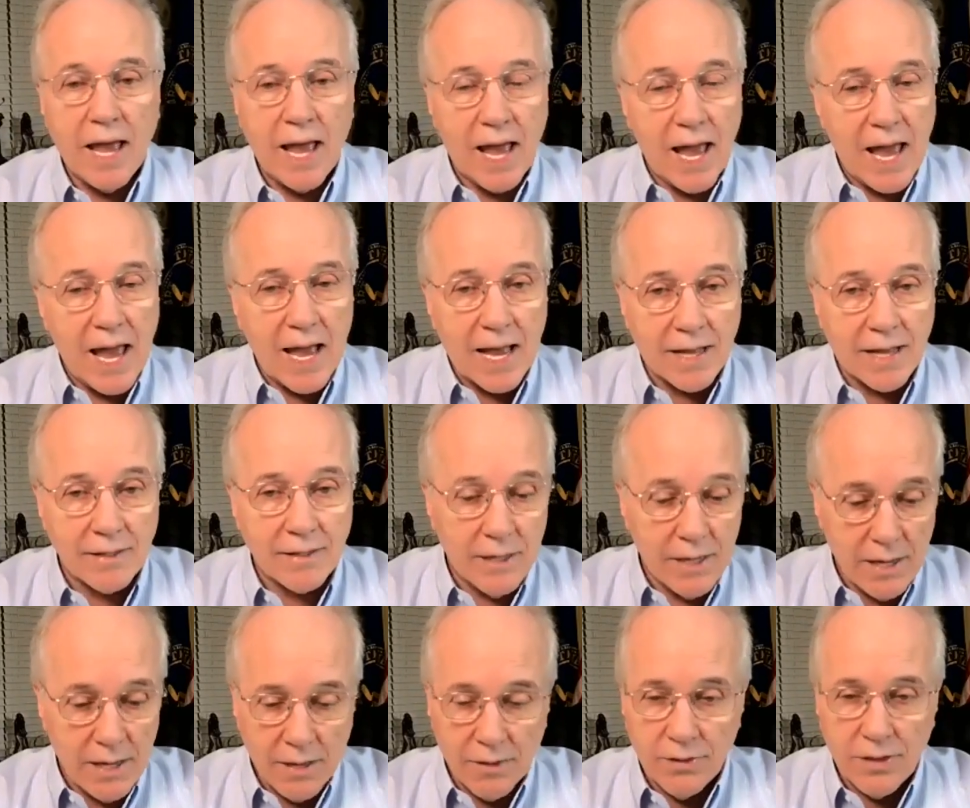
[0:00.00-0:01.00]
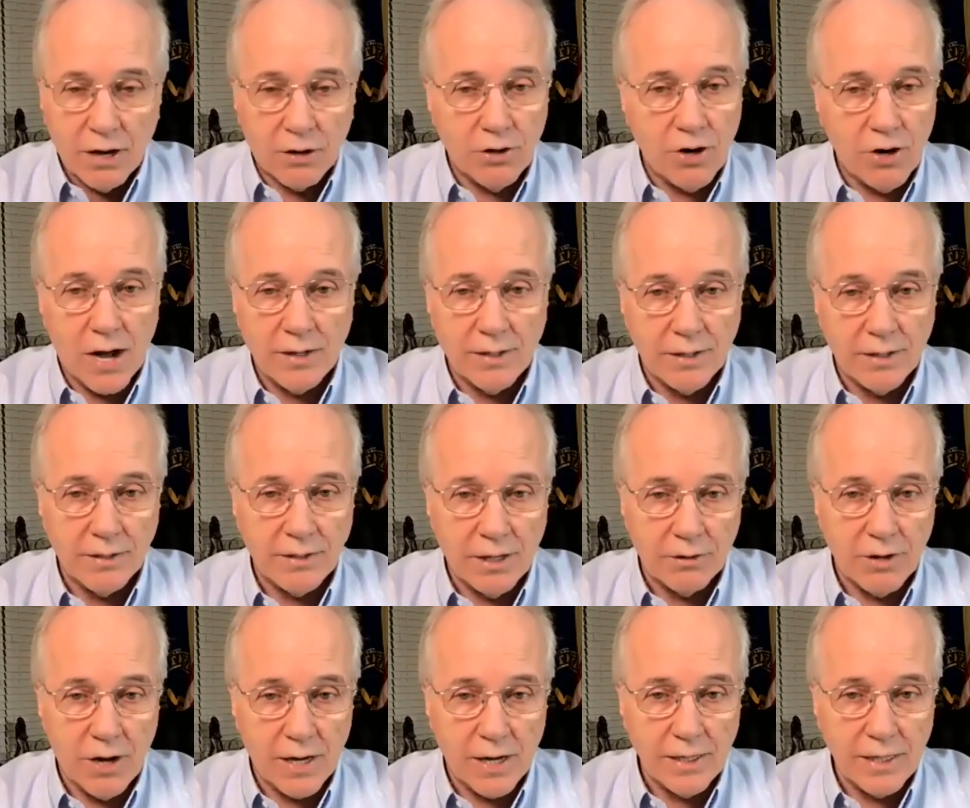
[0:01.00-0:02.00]
and they're not they're
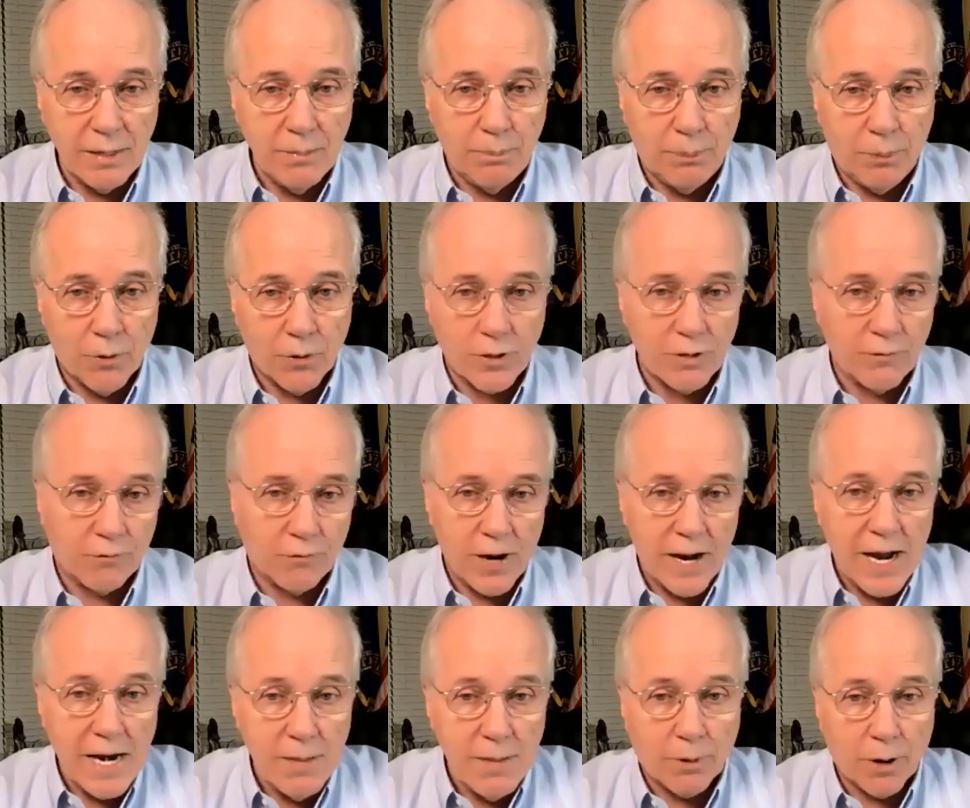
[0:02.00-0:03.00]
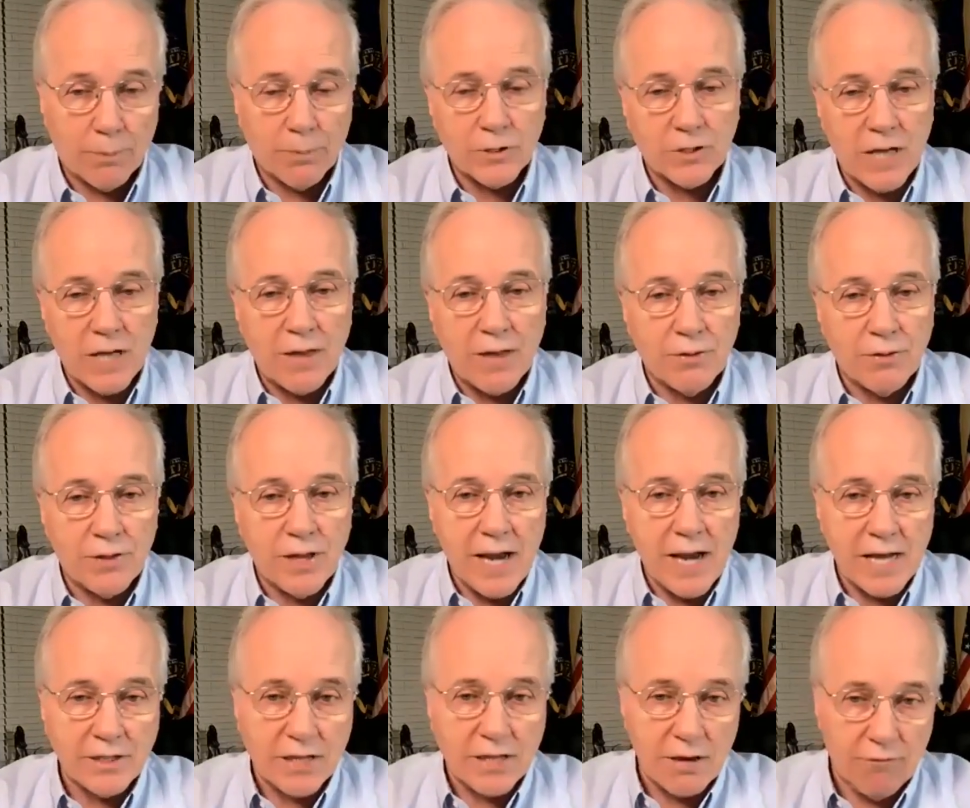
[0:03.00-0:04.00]
not imported for any purpose other than
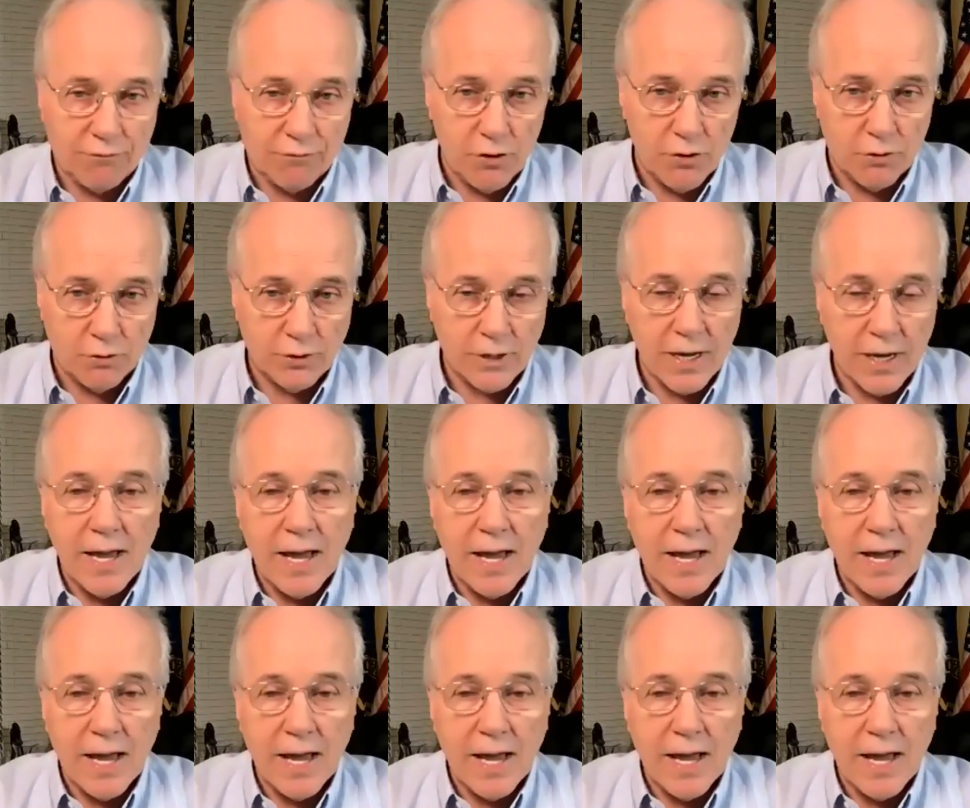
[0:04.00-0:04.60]
as a food.